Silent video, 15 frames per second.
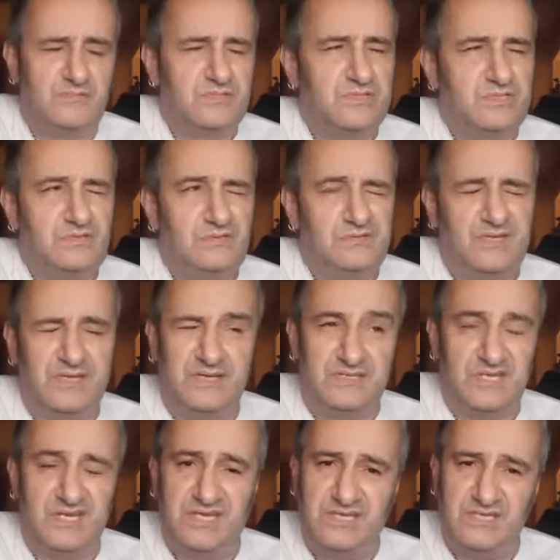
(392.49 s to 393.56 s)

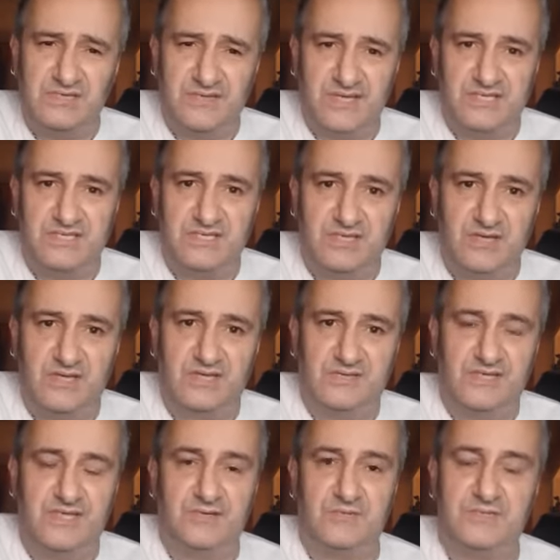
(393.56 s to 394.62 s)
2008, 2009, I
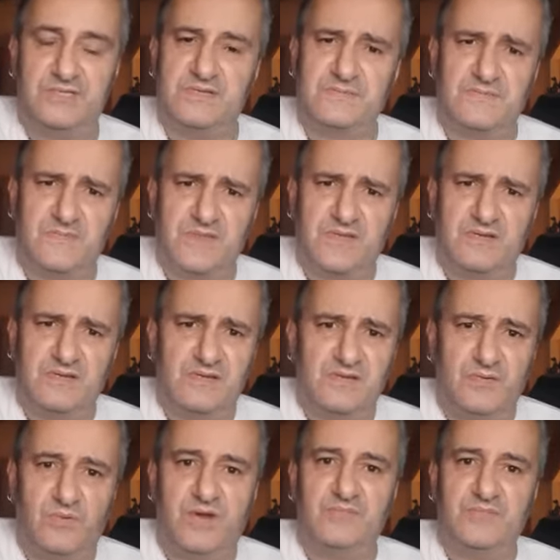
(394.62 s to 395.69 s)
think it was.
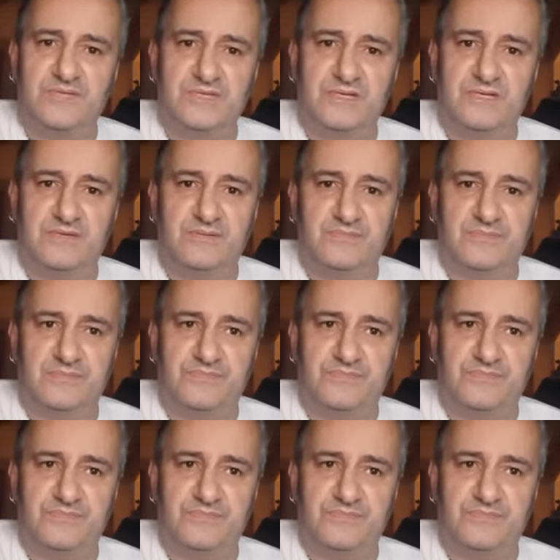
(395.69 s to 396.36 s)
One was a